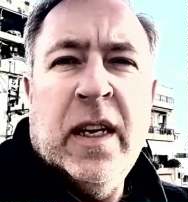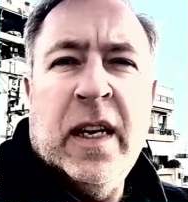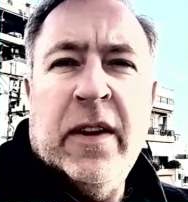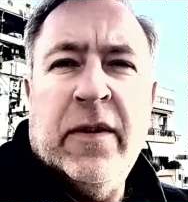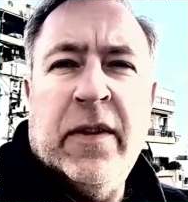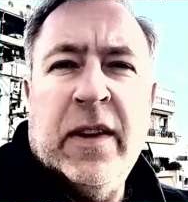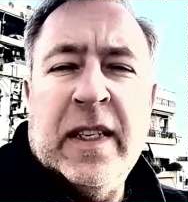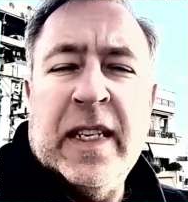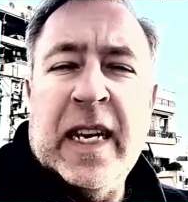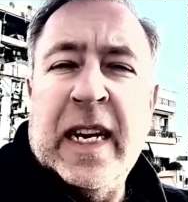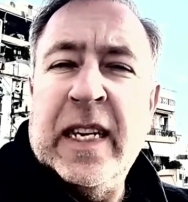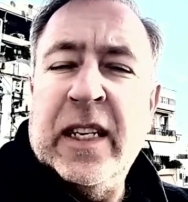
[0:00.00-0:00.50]

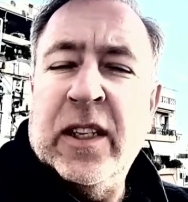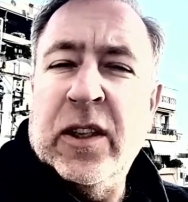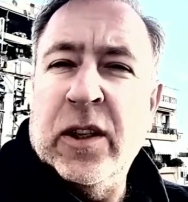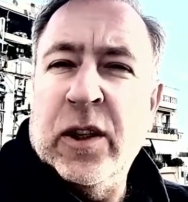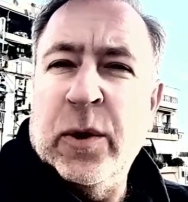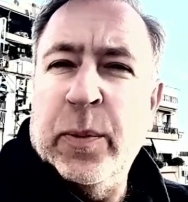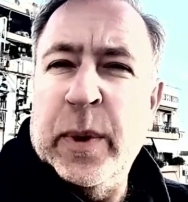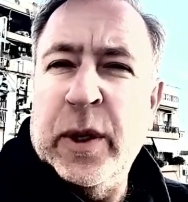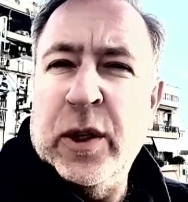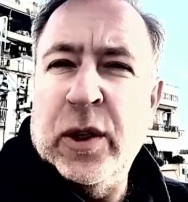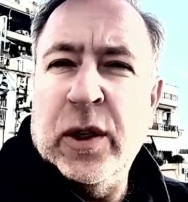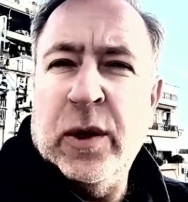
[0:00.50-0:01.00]
if there's any
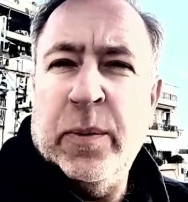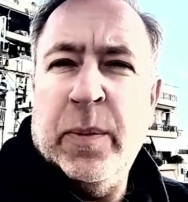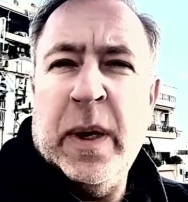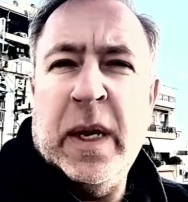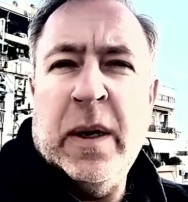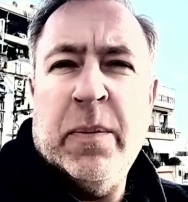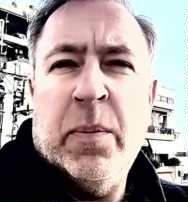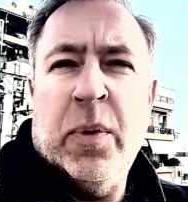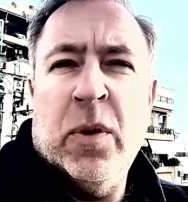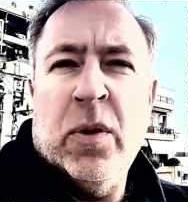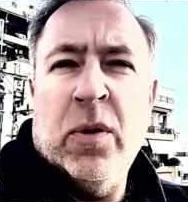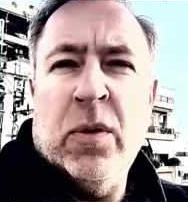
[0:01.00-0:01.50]
suspicious
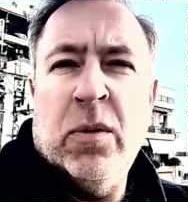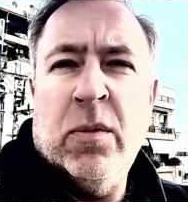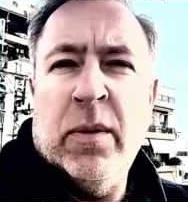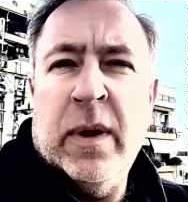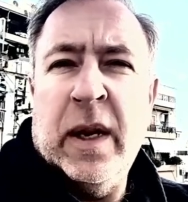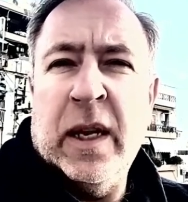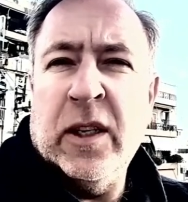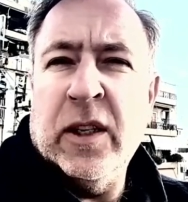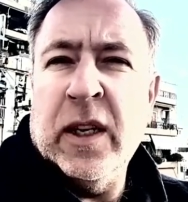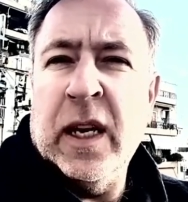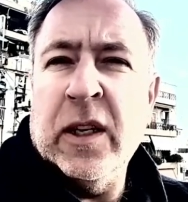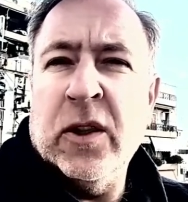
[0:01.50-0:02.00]
people,
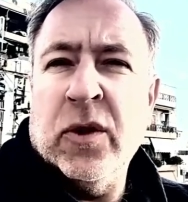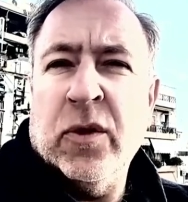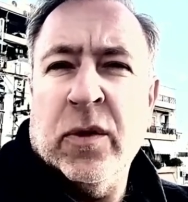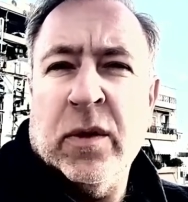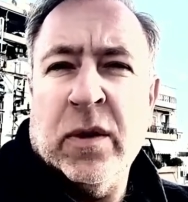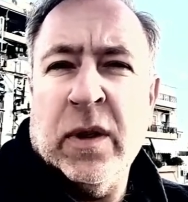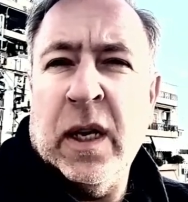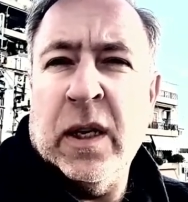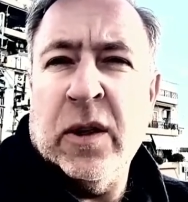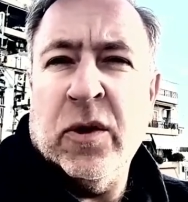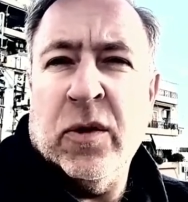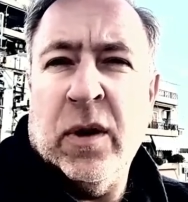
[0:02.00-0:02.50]
etc.,
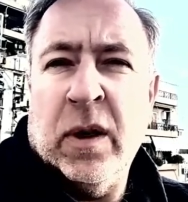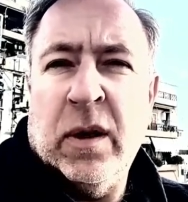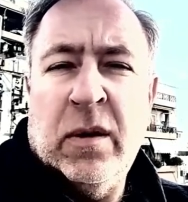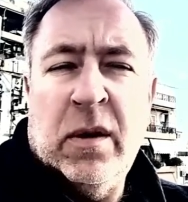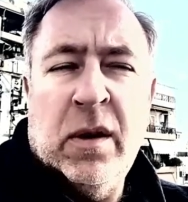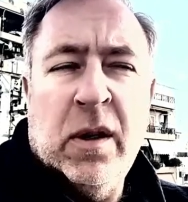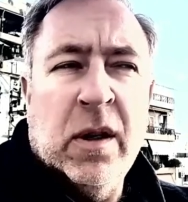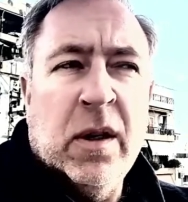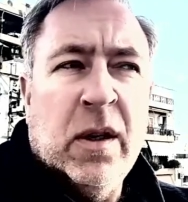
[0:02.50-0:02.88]
etc.